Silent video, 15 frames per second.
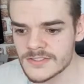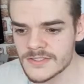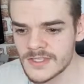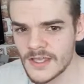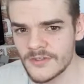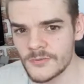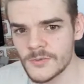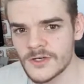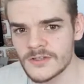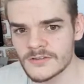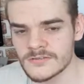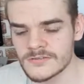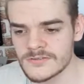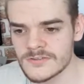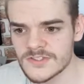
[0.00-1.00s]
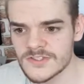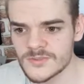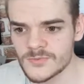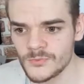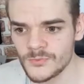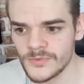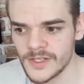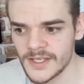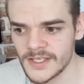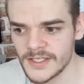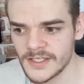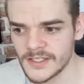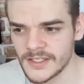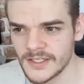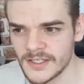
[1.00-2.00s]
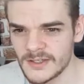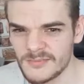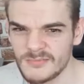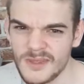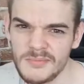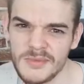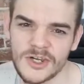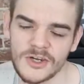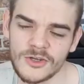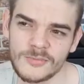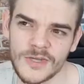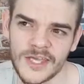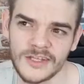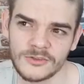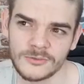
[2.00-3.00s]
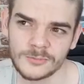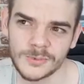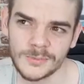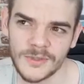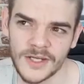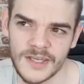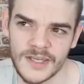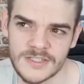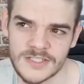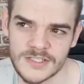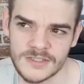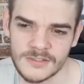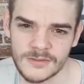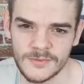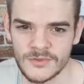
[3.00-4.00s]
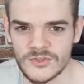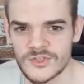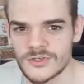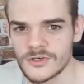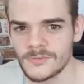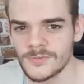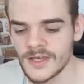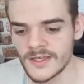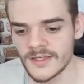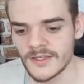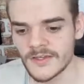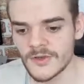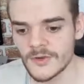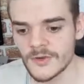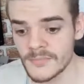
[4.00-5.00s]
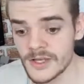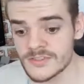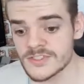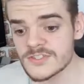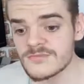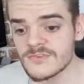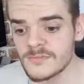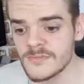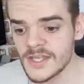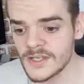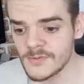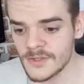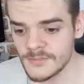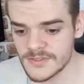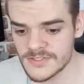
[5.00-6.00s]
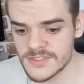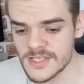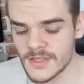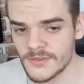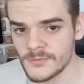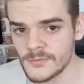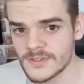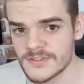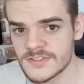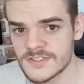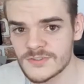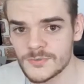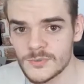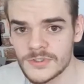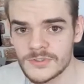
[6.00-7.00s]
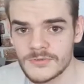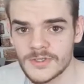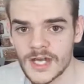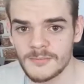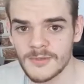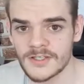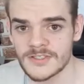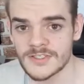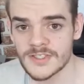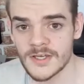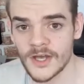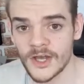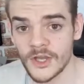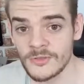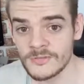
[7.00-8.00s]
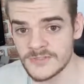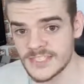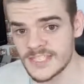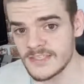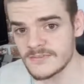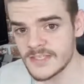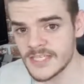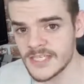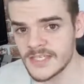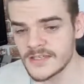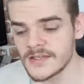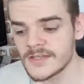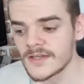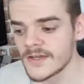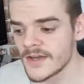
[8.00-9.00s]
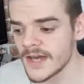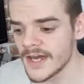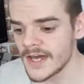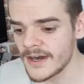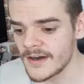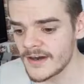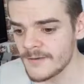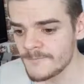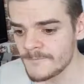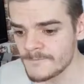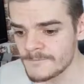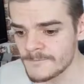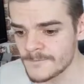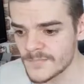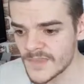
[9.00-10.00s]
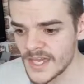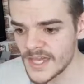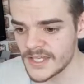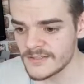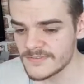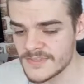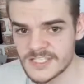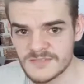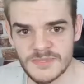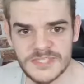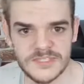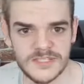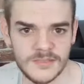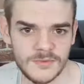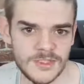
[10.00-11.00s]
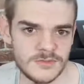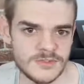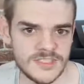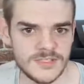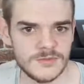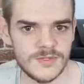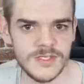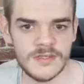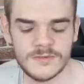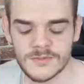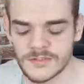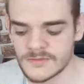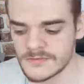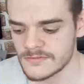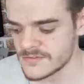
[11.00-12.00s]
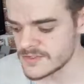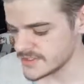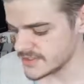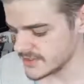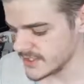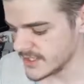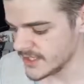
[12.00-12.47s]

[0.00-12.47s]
the other ones, like maybe Home Help might have its own, I'm not sure. But most of them anyway, most of the other ones will come under Home TV. And that's basically where you'll see all the other ones.